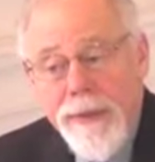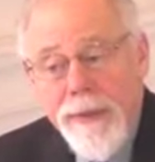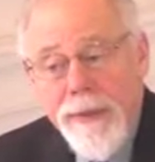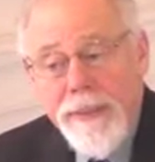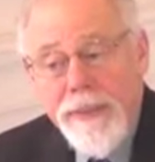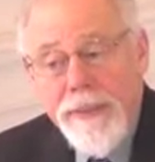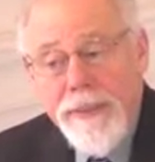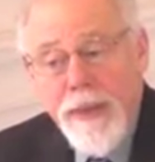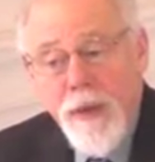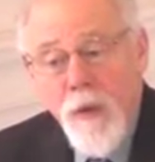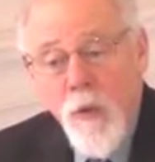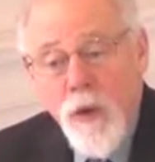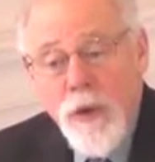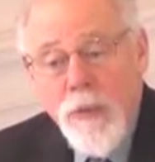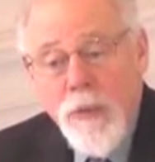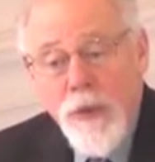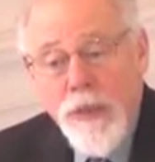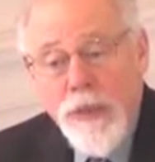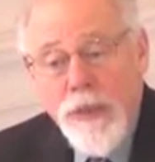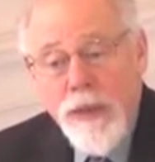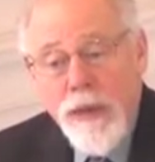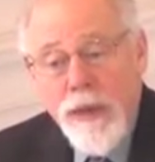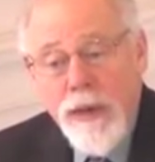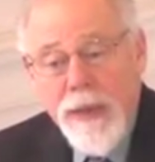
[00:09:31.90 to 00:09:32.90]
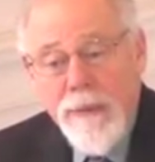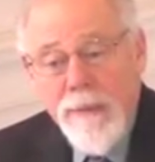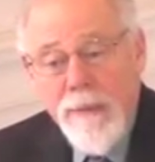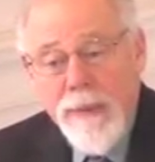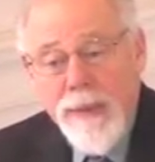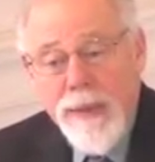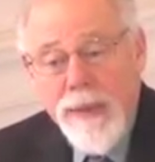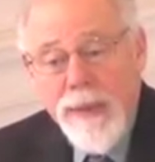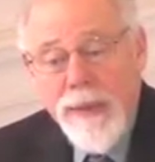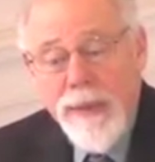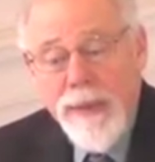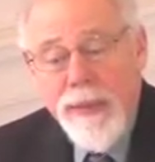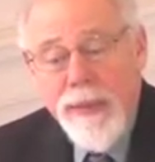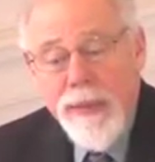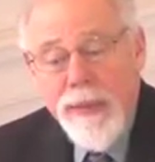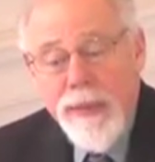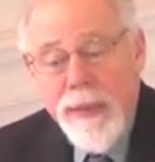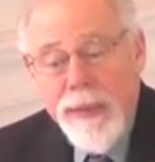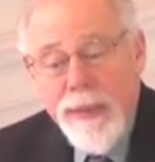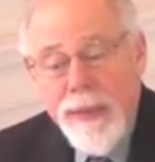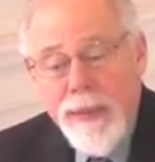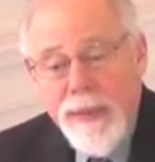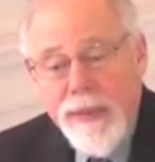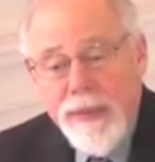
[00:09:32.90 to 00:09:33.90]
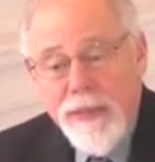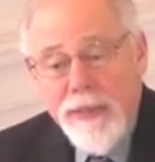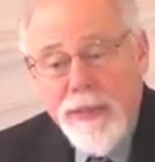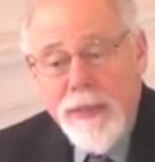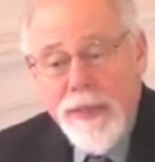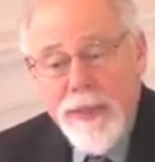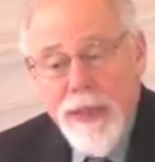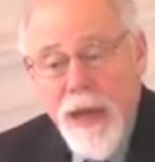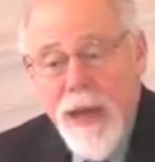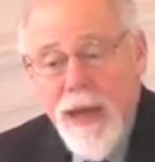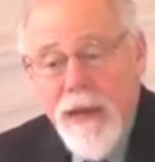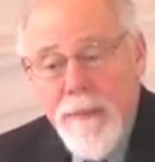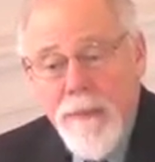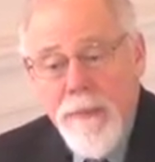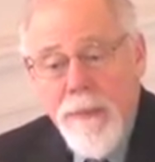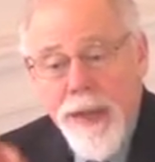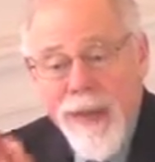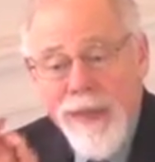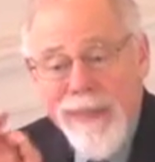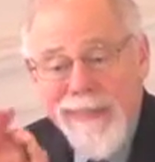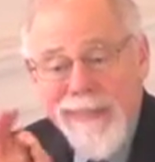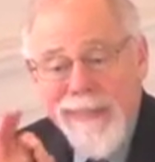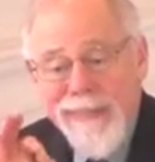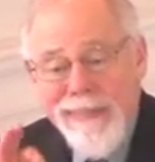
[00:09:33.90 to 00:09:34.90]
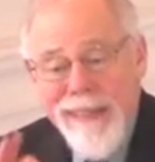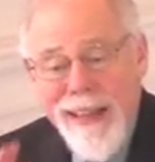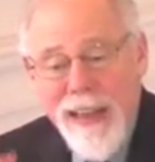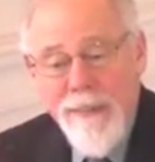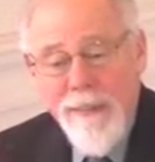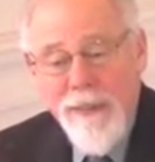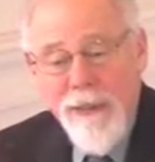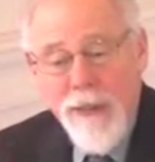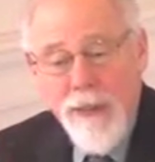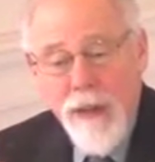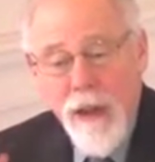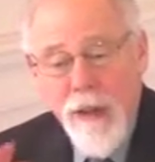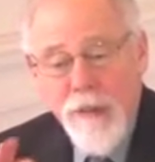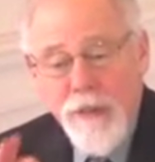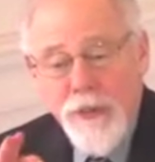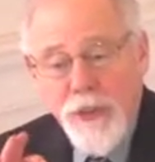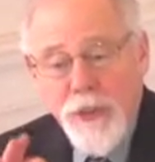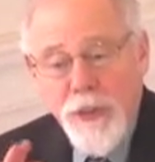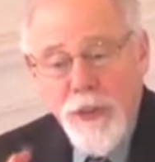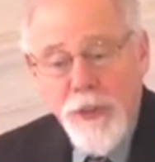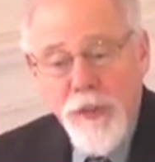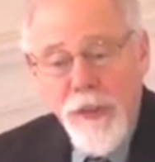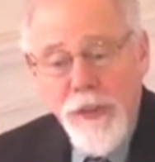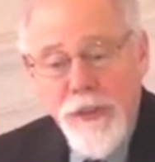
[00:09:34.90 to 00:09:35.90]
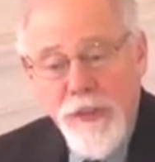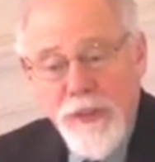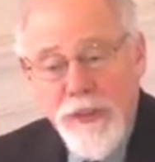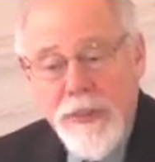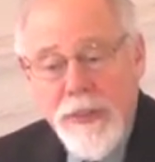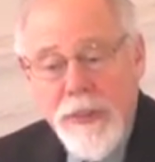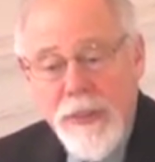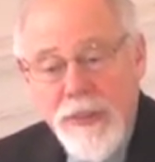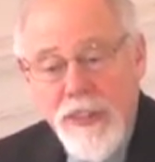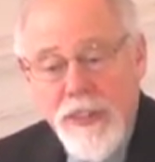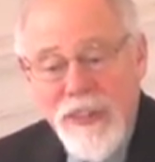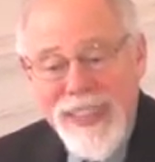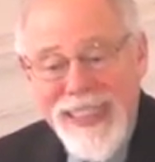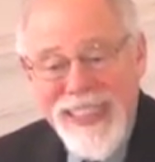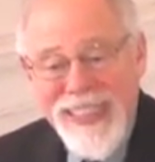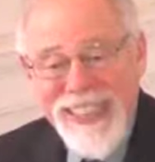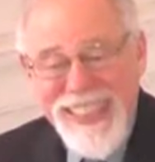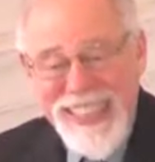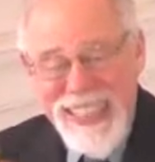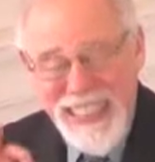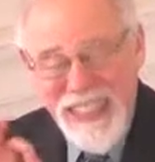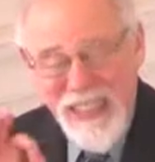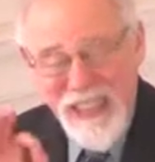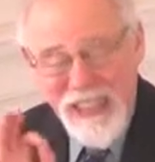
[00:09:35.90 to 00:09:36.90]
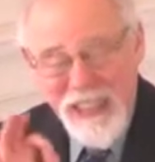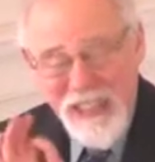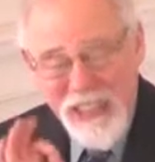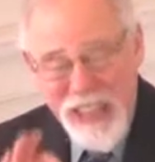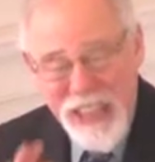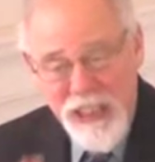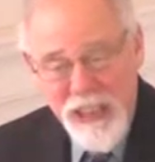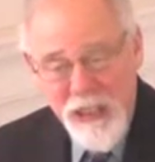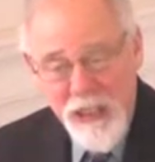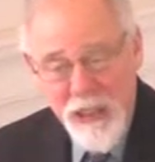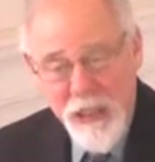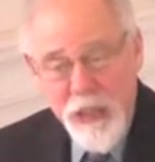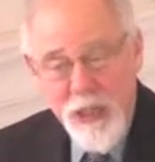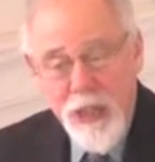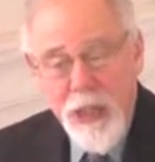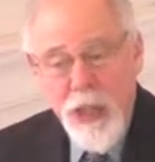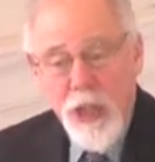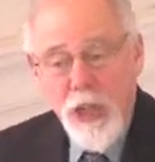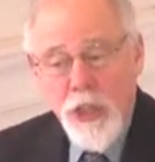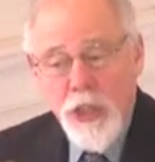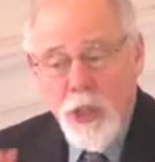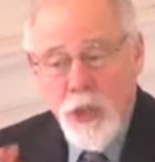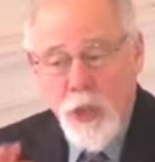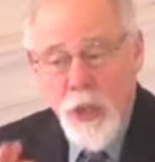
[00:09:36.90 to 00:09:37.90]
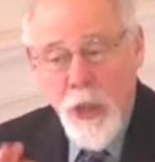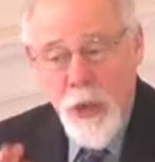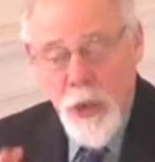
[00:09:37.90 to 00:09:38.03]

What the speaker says: Let me say it one more time. Some level of truthfulness is essential to